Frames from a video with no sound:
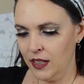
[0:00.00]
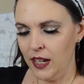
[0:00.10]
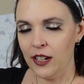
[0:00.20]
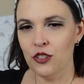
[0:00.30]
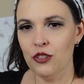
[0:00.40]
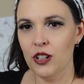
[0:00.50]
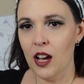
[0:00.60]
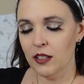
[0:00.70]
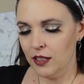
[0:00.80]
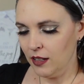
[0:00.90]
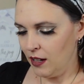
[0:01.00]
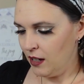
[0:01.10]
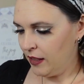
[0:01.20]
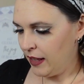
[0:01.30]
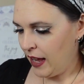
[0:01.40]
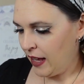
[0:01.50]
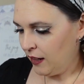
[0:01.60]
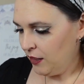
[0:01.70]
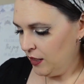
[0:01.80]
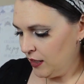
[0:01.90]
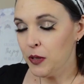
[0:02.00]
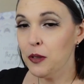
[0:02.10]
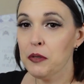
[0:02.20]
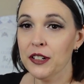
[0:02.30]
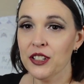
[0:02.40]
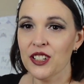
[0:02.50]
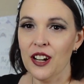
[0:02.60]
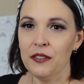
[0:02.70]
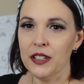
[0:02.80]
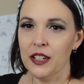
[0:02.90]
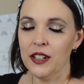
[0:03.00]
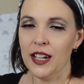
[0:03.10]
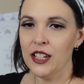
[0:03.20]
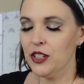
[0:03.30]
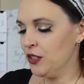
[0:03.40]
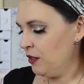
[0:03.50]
texture dots on the handles. But the brushes are really good. I just